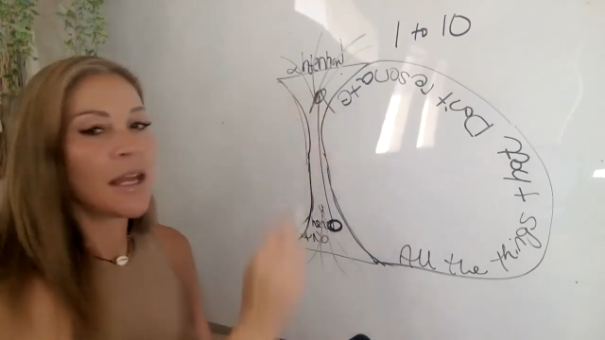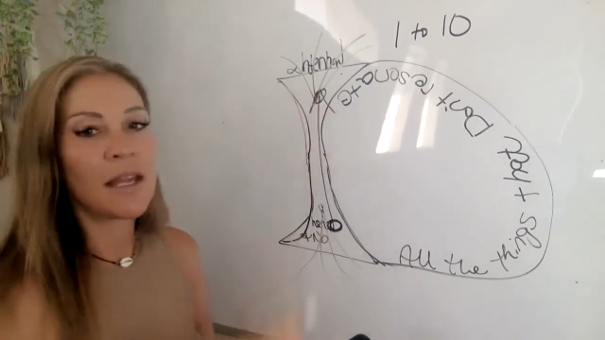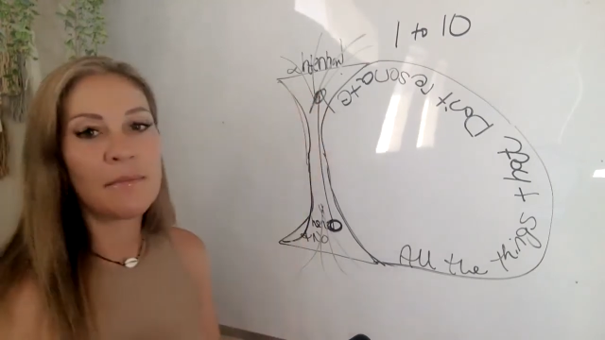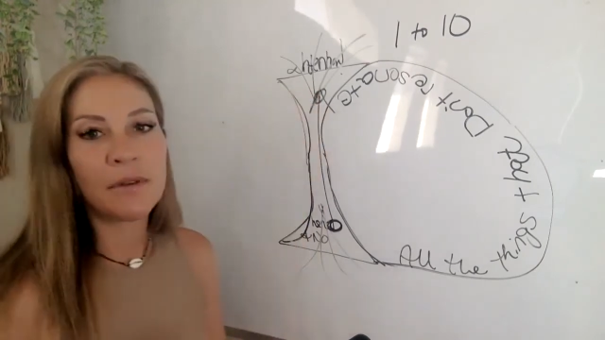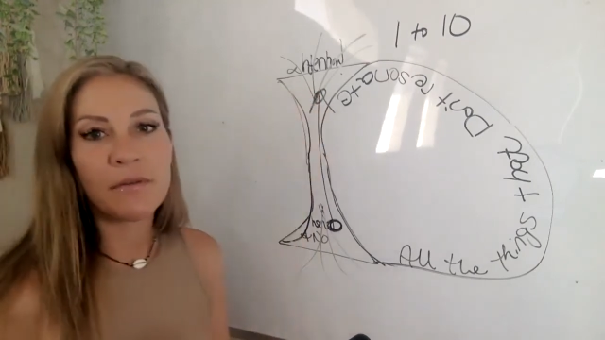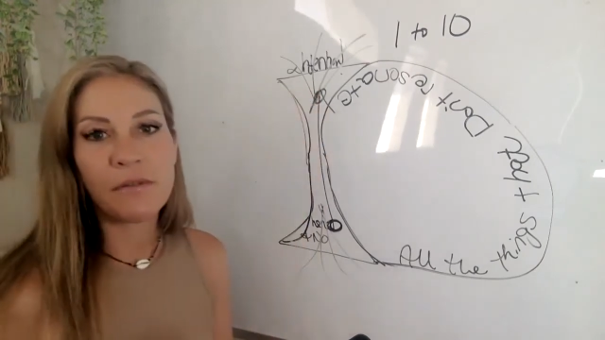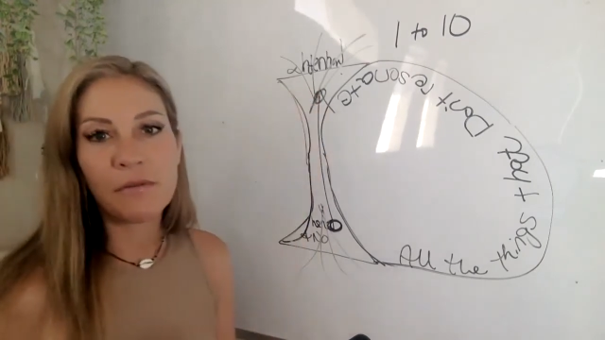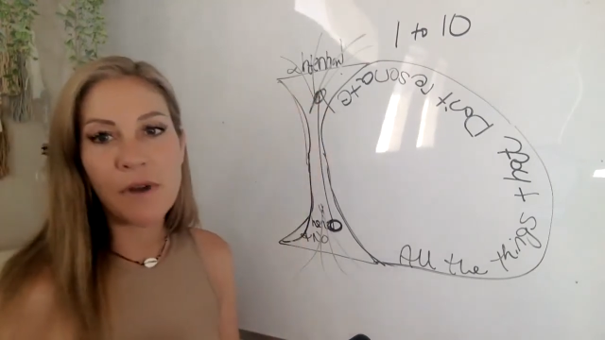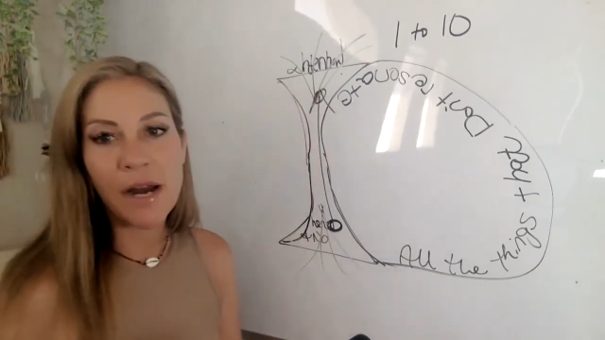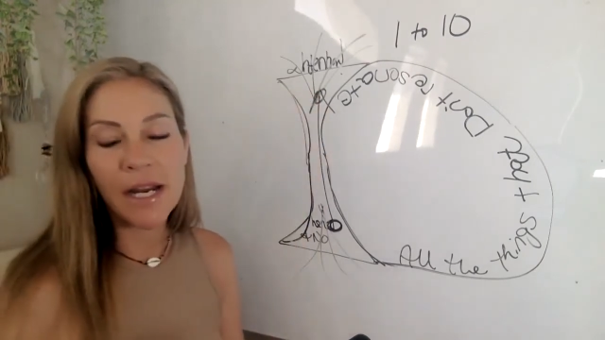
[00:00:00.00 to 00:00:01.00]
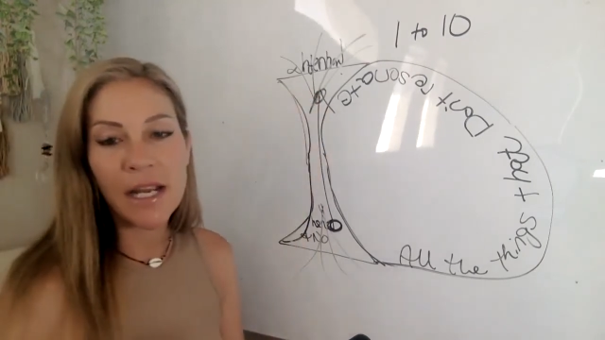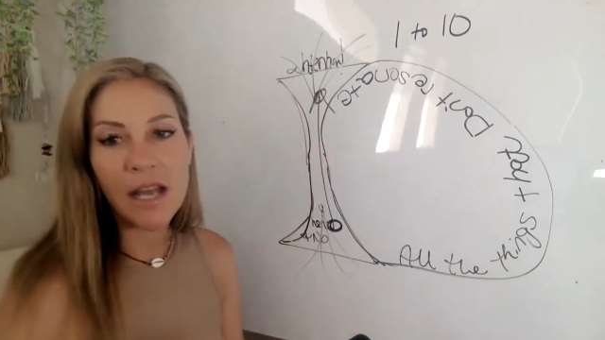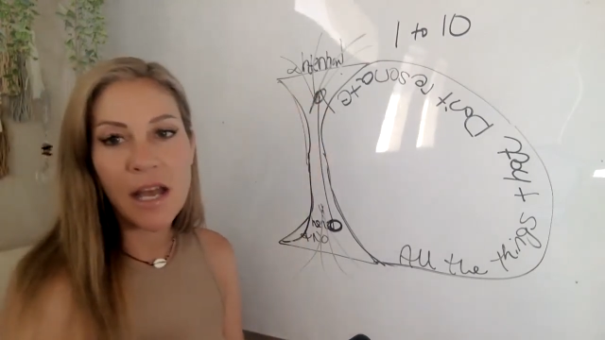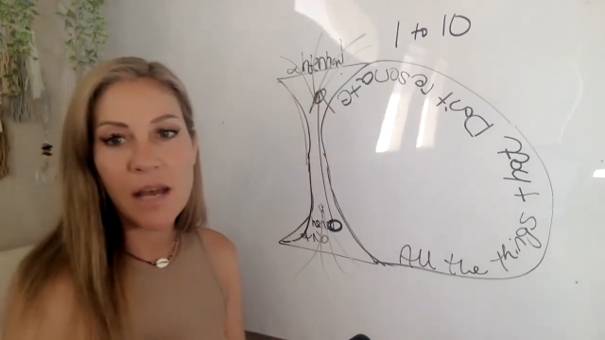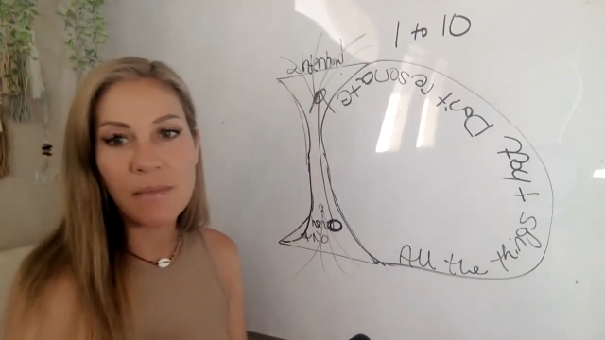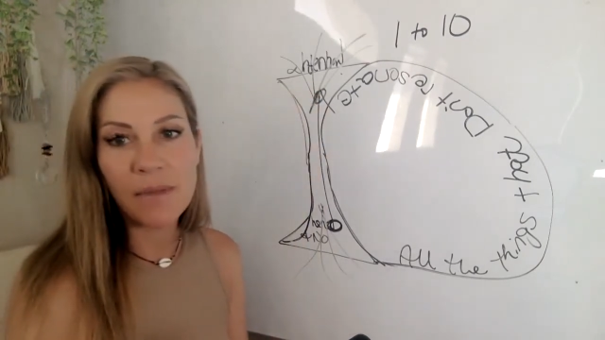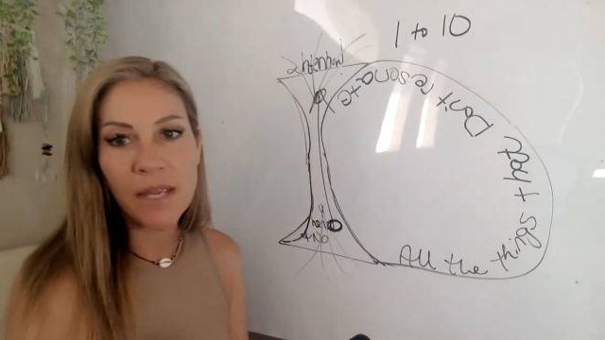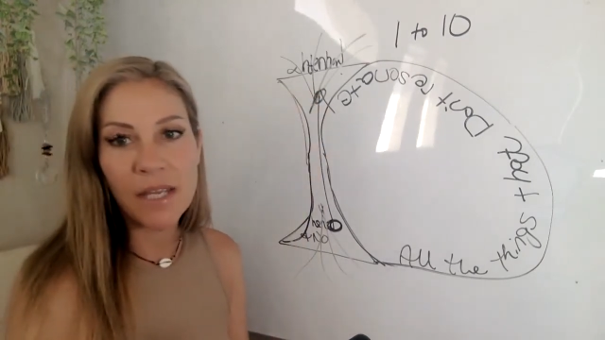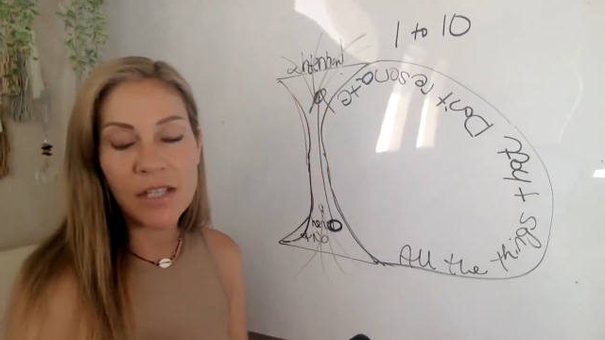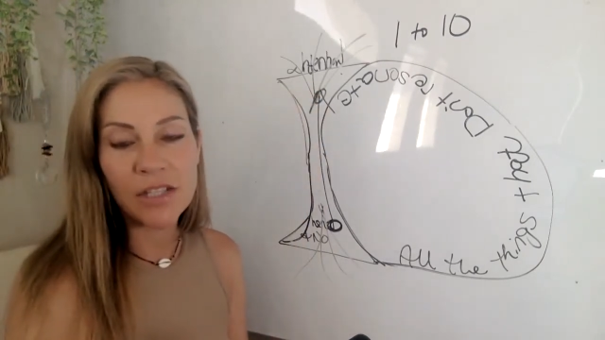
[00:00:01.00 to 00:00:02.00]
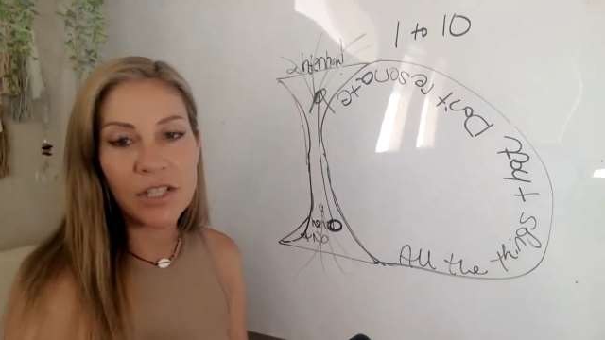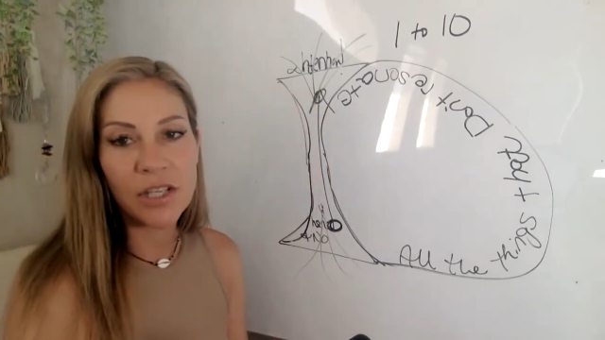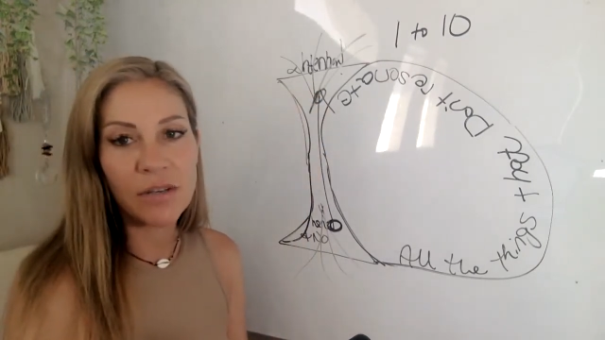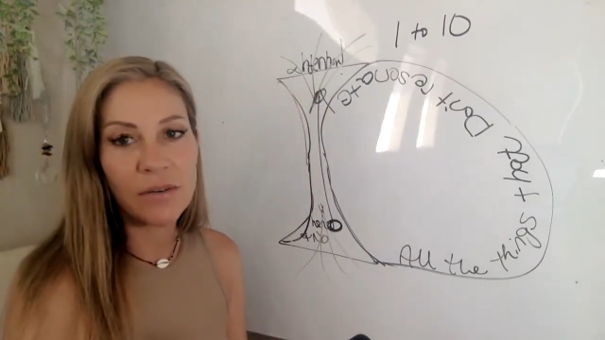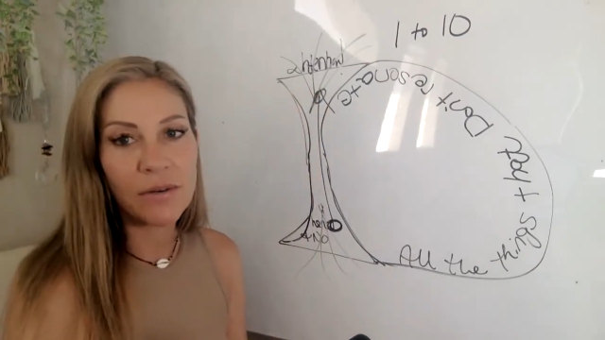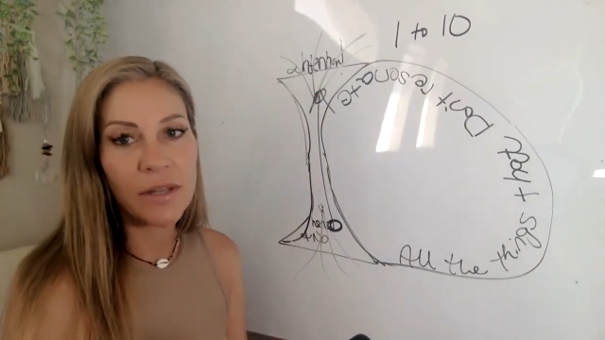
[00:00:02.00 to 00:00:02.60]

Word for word: and move right up into